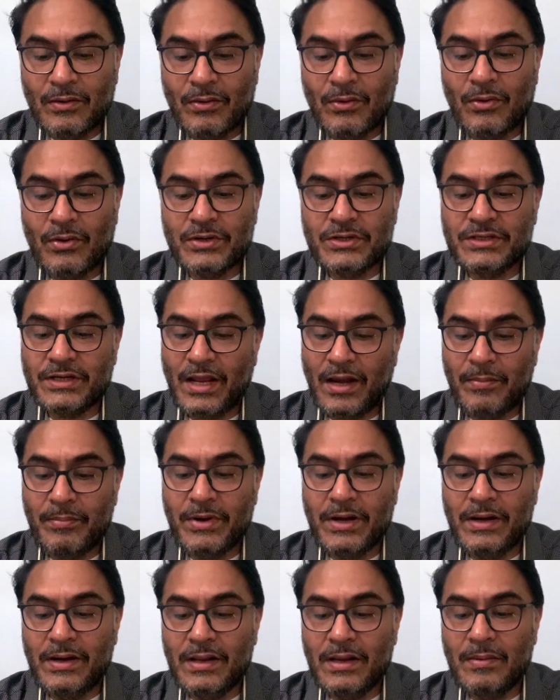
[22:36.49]
or shall
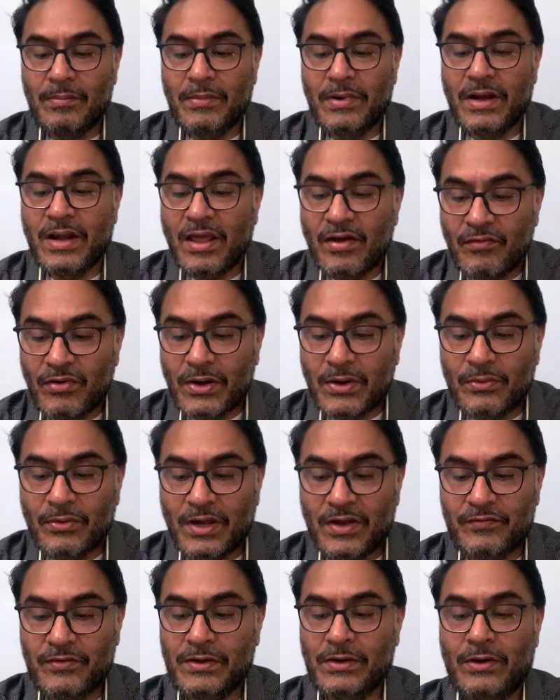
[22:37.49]
be deemed never to
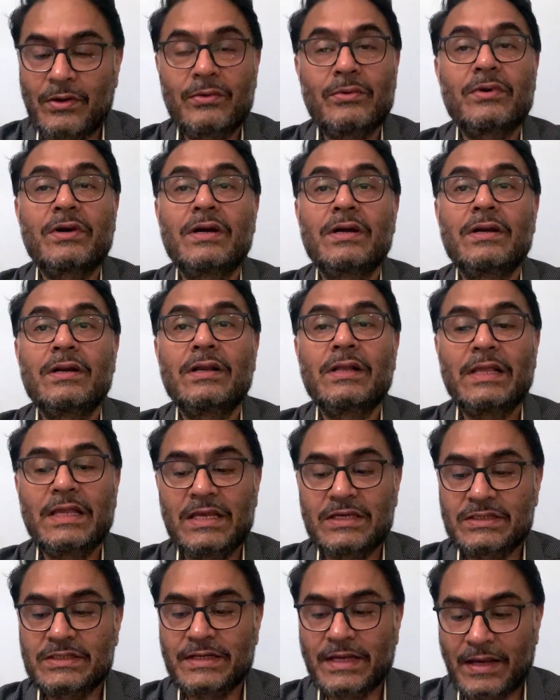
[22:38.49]
have included
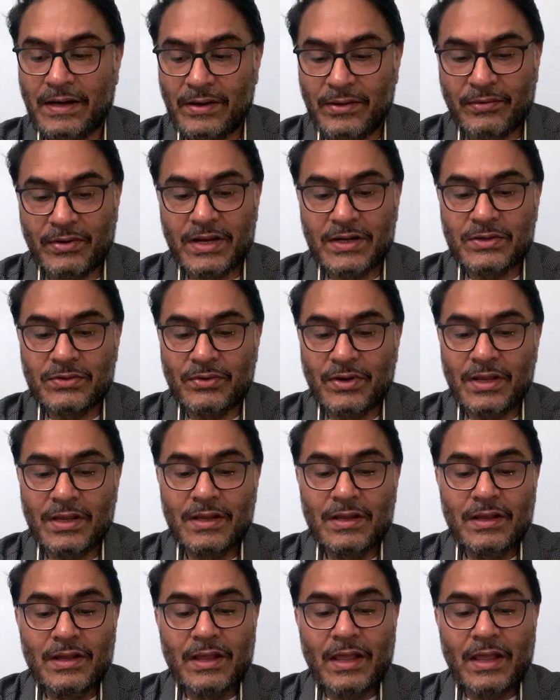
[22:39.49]
is declaratory